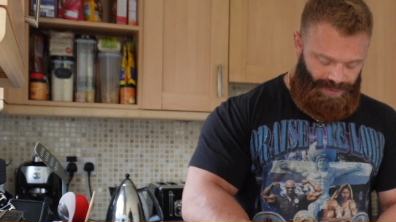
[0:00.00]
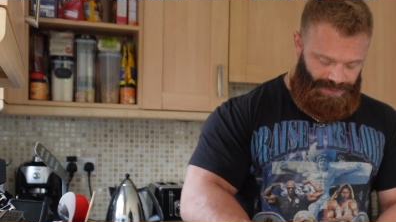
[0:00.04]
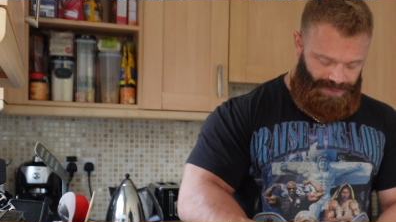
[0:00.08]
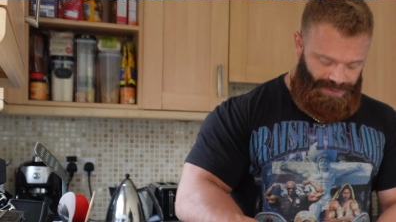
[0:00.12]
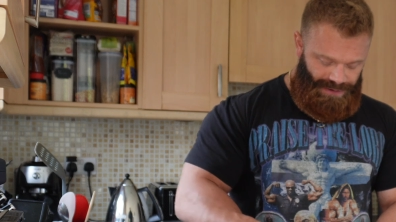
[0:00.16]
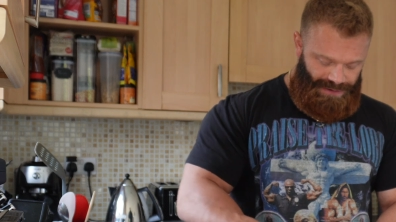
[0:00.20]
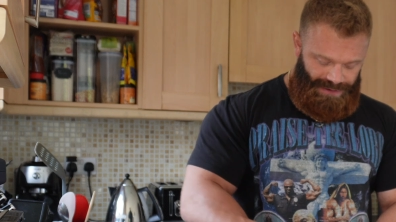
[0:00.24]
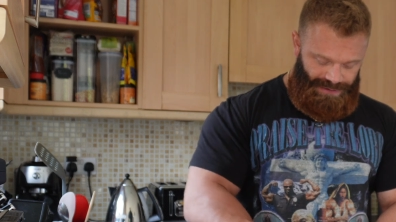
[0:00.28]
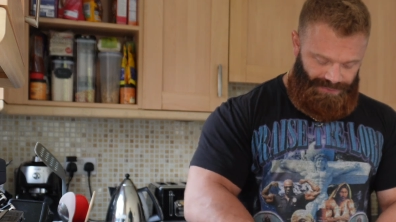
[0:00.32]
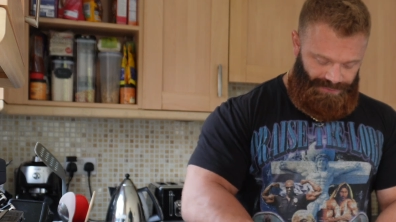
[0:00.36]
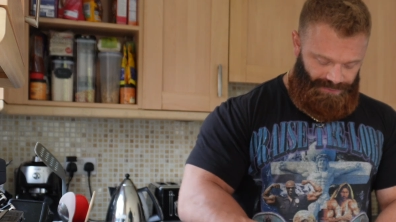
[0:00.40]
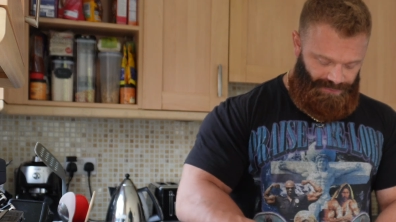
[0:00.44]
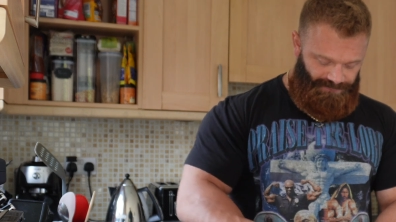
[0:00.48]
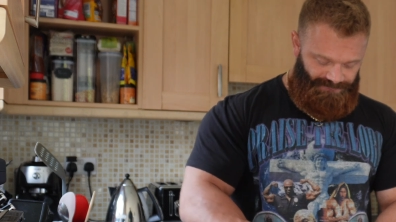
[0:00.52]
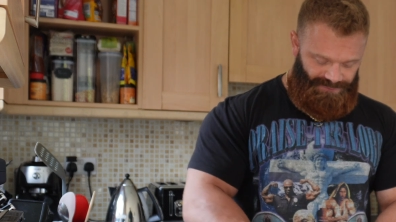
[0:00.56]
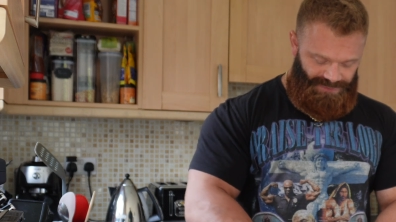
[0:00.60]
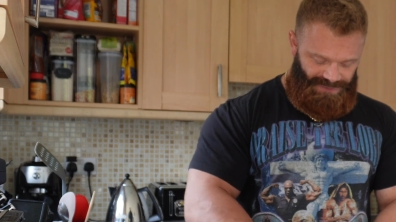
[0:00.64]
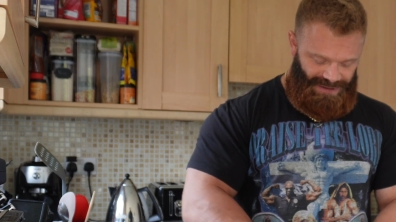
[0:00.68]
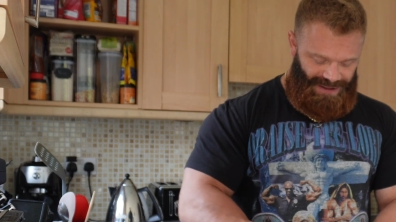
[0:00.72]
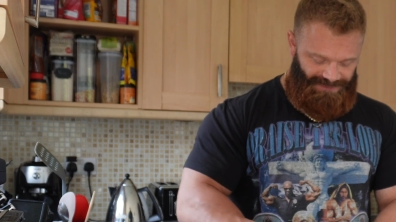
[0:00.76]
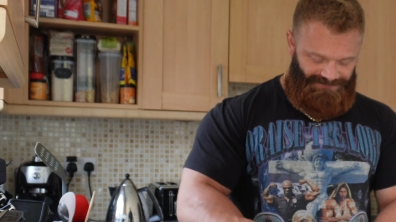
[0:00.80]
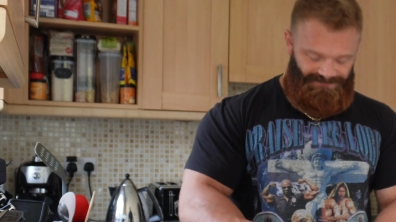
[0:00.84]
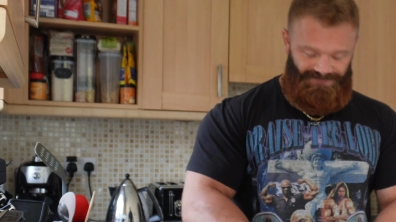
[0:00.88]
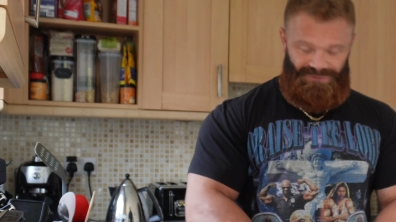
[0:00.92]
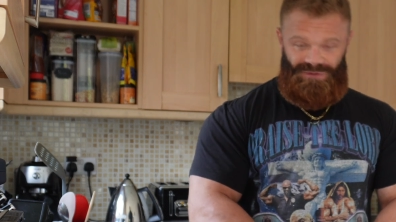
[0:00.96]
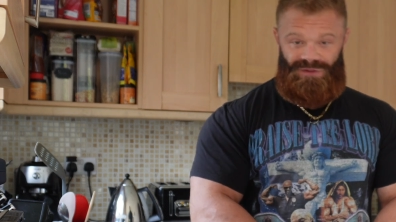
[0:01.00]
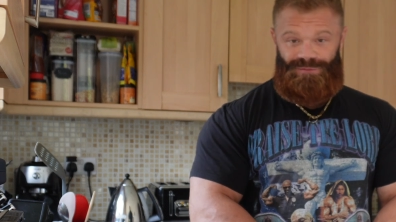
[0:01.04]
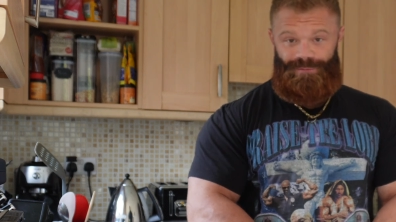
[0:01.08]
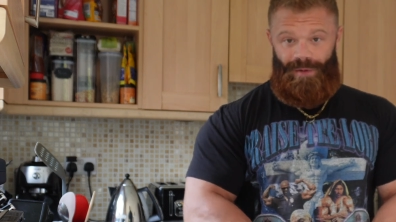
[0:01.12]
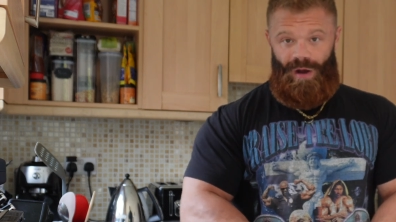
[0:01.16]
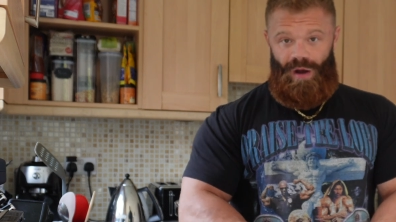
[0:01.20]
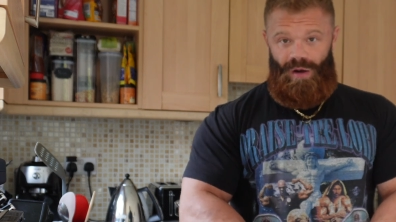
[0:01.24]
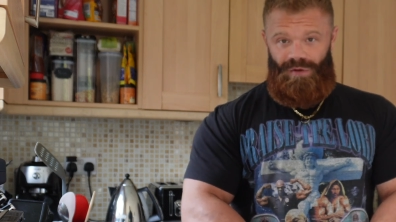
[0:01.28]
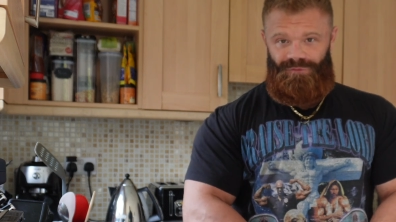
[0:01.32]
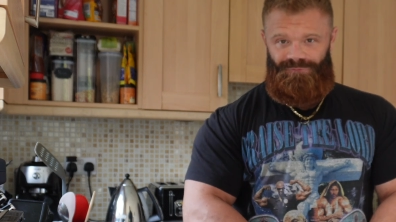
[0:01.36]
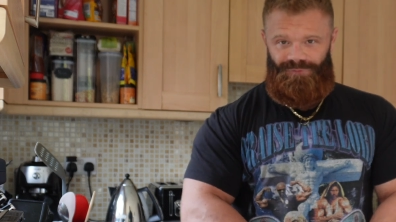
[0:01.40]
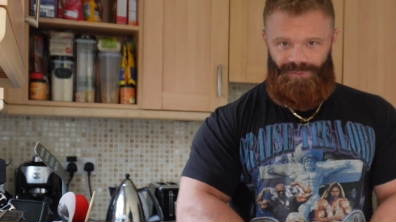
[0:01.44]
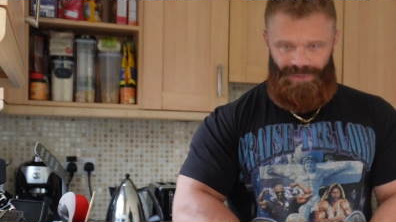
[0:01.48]
and then obviously everything
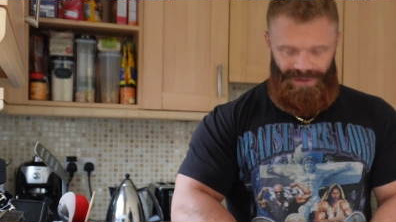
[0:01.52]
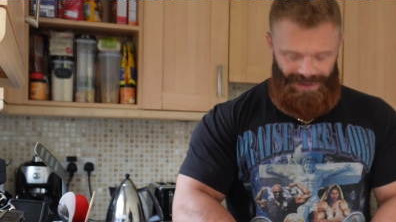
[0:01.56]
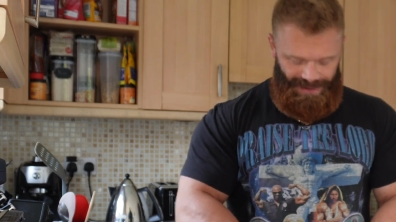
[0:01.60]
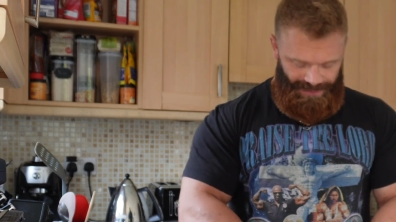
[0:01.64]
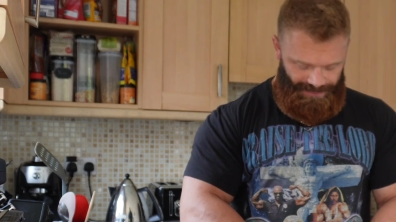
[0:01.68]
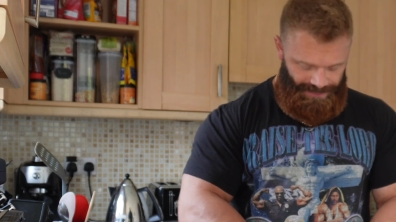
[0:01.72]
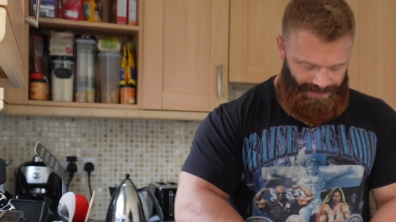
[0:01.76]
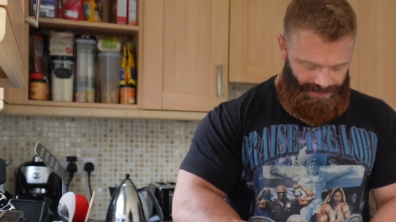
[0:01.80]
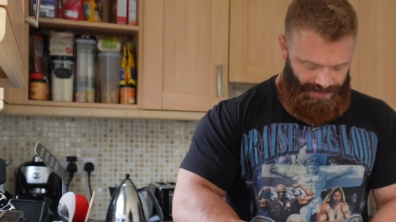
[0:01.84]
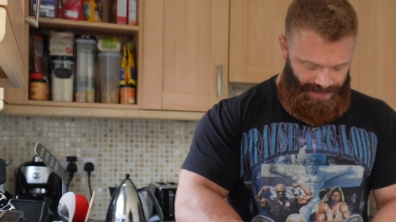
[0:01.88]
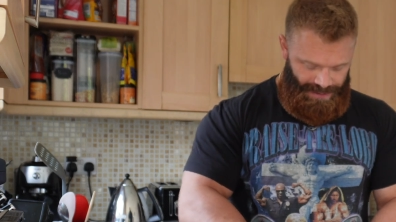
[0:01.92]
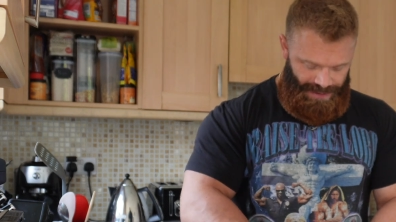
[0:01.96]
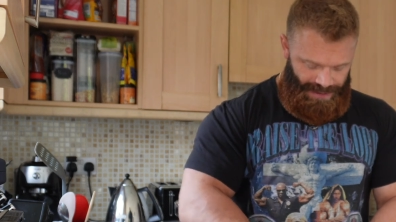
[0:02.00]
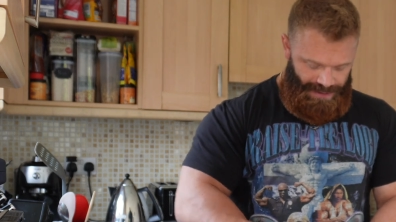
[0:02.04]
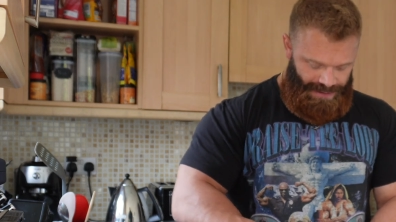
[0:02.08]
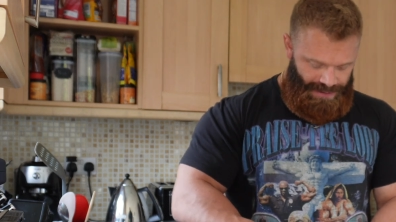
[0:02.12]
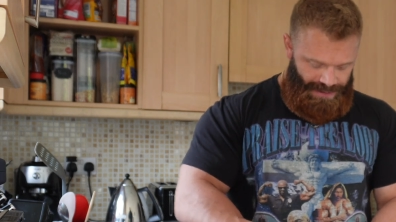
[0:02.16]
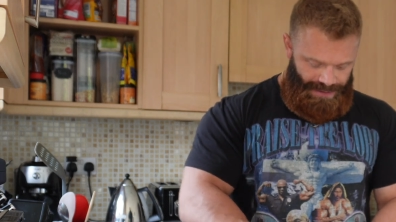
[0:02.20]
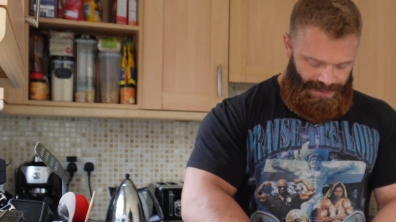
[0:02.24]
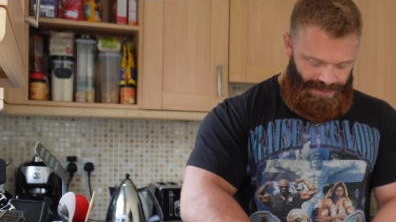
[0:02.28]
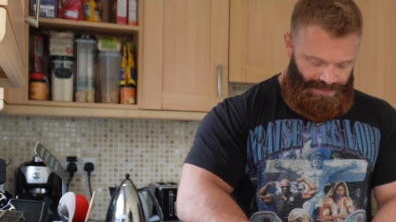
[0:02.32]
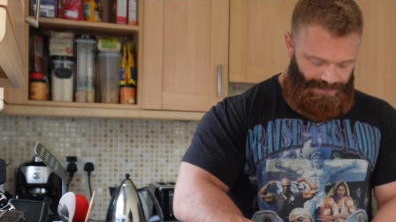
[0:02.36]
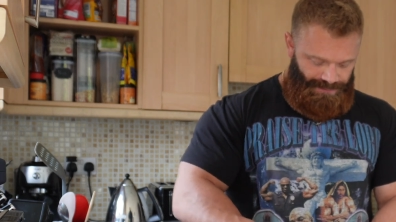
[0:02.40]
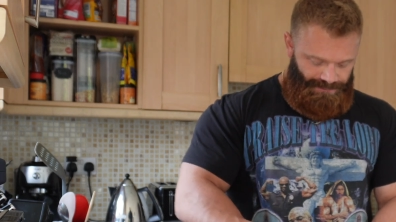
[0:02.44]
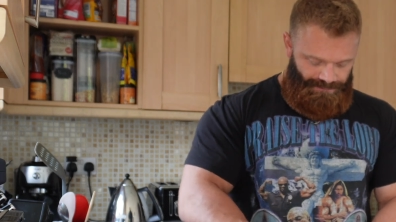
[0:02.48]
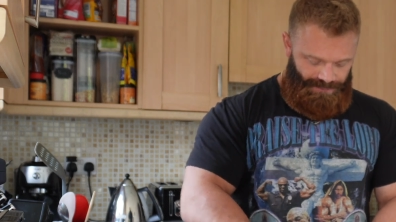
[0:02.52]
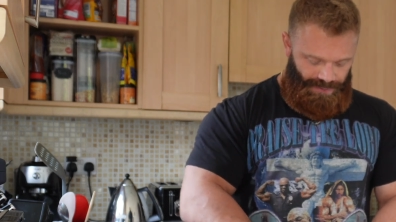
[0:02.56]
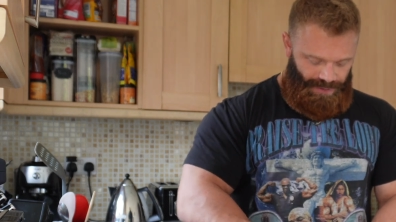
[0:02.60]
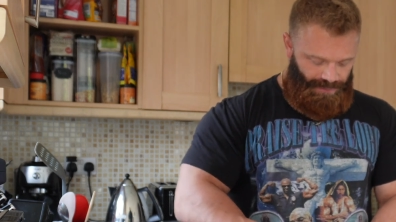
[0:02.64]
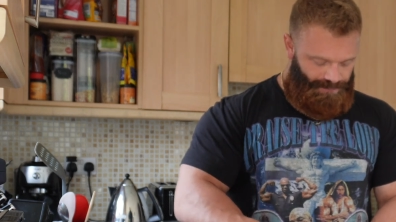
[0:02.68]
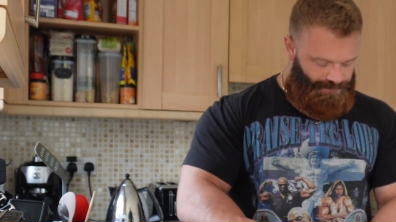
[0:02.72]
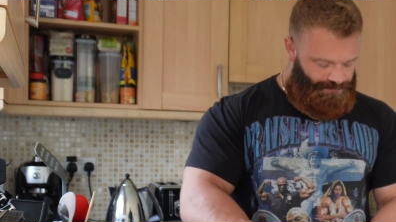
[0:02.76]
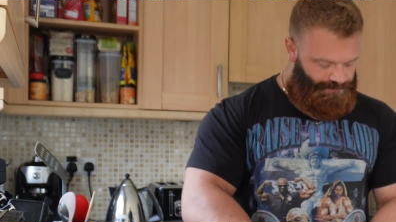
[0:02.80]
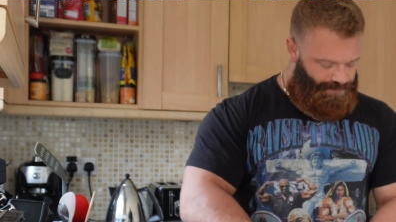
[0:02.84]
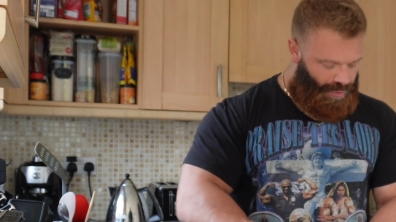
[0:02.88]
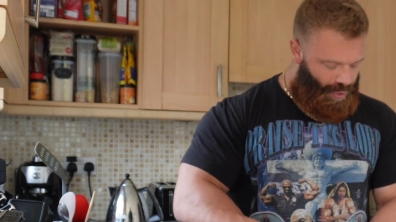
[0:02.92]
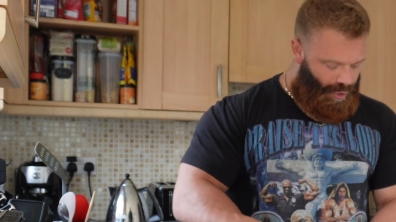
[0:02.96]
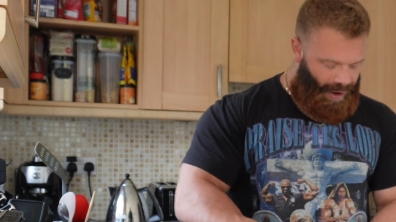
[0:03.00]
spiraled from here.
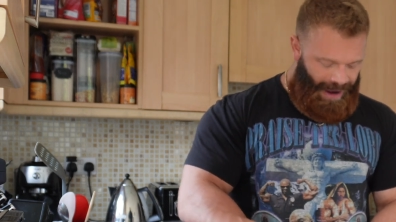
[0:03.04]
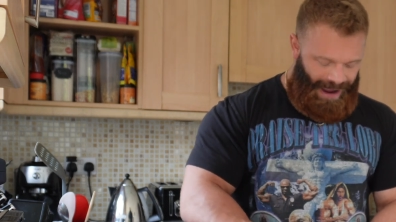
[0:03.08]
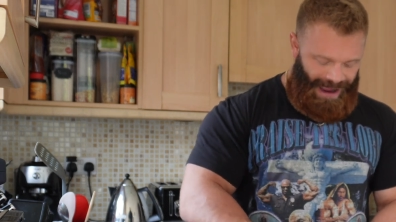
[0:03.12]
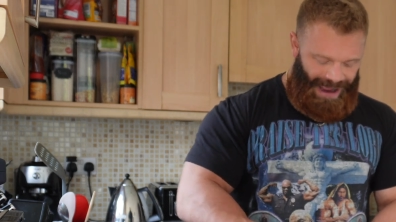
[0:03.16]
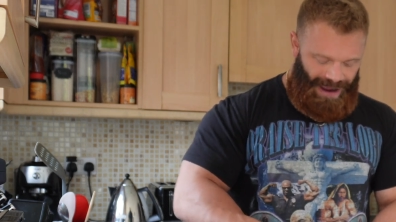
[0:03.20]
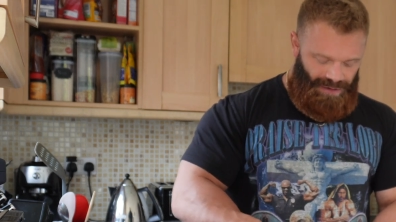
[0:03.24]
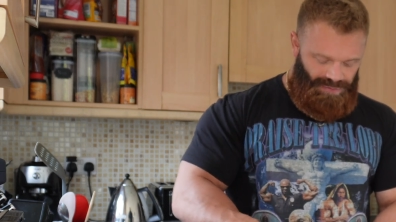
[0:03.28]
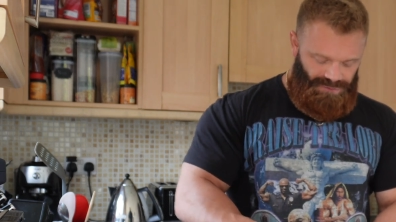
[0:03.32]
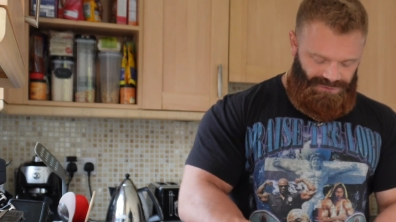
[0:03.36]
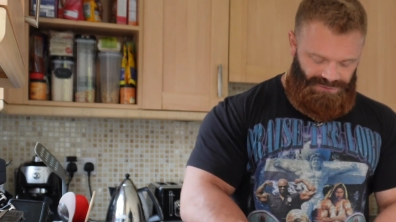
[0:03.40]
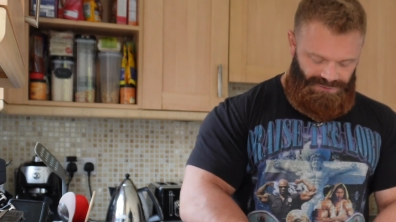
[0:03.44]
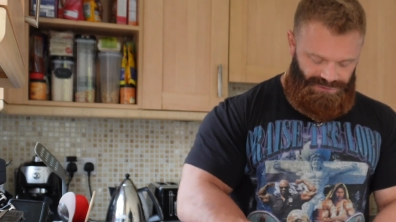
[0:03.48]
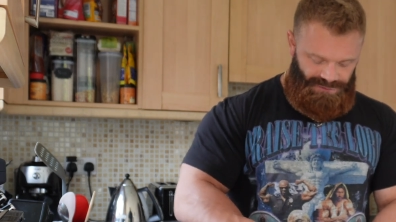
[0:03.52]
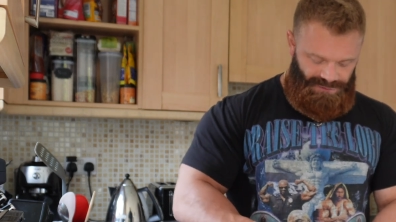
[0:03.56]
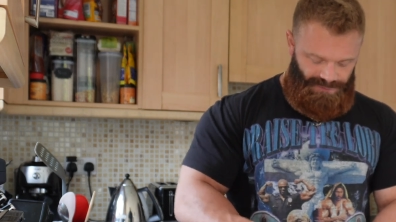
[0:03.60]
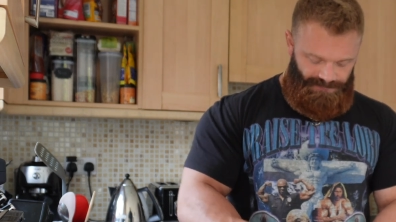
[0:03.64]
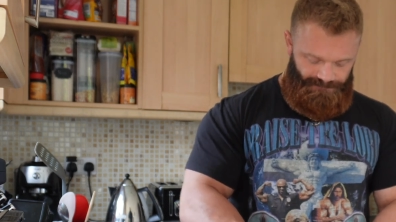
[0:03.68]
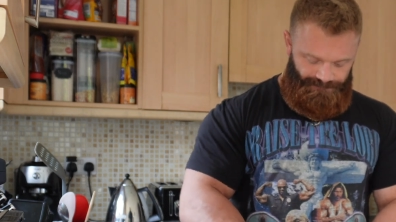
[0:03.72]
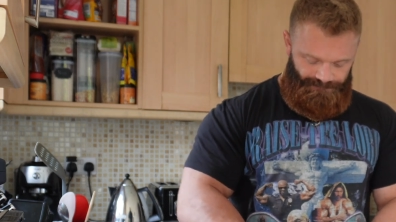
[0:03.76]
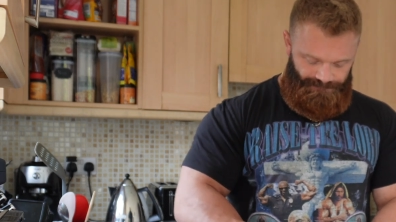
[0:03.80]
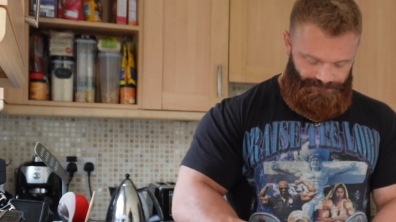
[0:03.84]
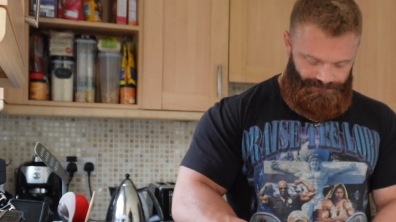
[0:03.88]
And bought a house.